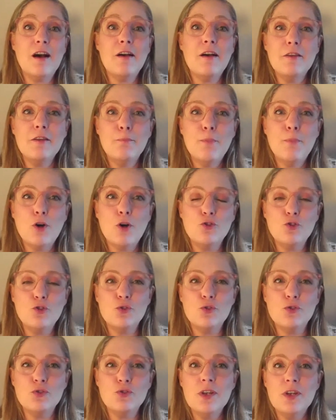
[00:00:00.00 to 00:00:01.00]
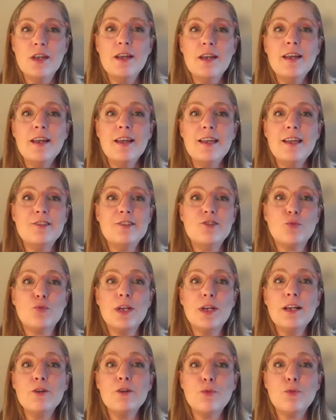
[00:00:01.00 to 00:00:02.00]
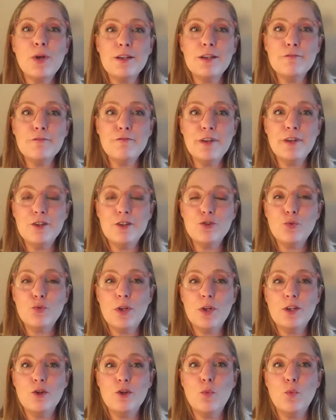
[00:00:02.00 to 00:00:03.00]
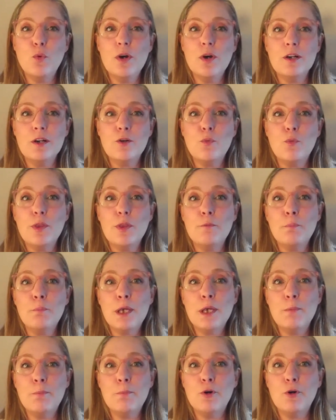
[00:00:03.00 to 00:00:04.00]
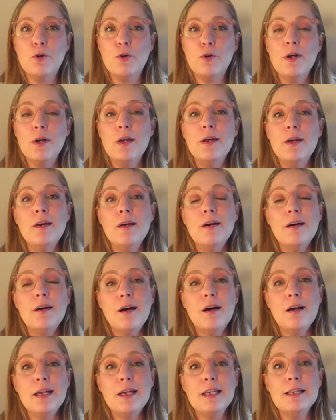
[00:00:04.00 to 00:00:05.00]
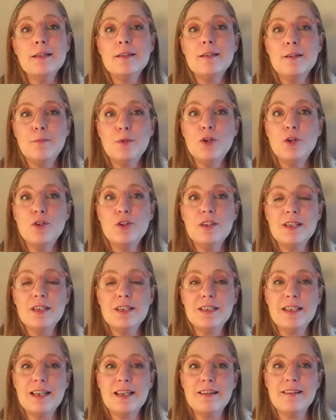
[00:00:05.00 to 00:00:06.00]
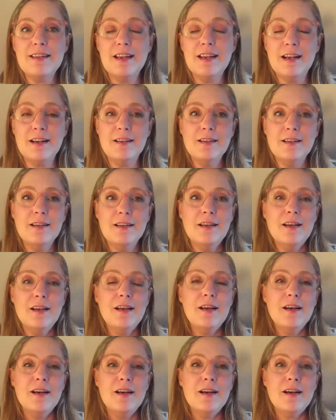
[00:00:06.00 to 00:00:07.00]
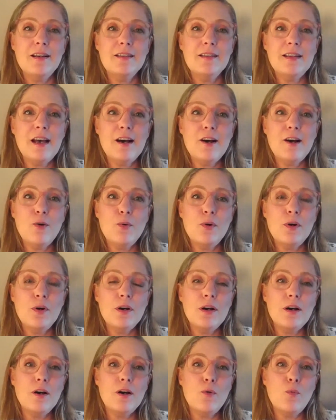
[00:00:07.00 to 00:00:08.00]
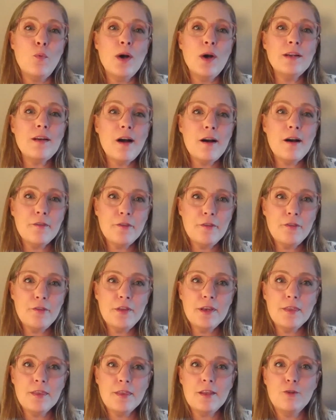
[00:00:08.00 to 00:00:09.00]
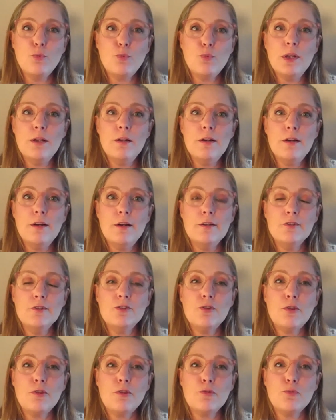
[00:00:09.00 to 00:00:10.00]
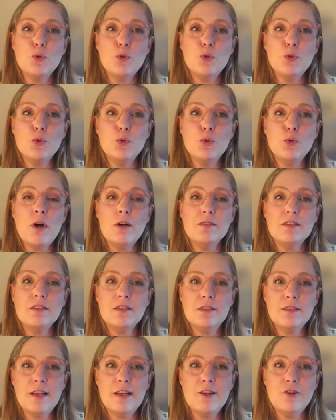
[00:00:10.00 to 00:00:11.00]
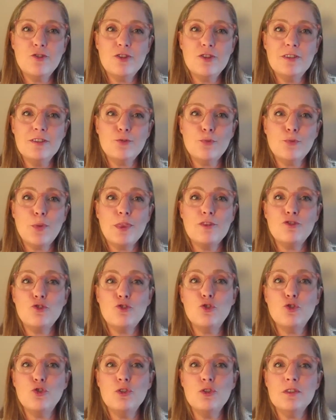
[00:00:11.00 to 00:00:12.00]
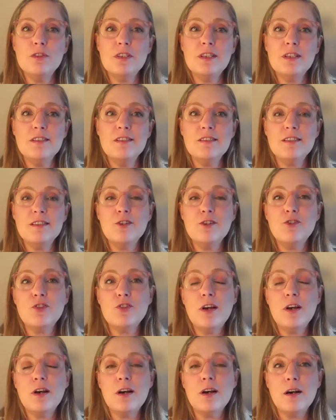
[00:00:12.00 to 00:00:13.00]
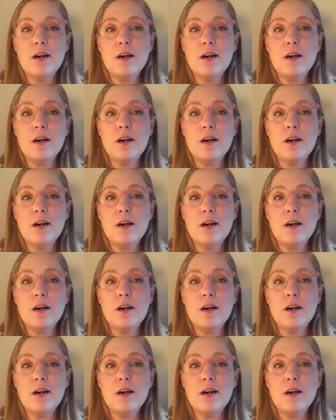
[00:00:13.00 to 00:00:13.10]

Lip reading: other modules is really relevant when you work with people in a community setting. Now, one other thing that we learned through consultations with students is that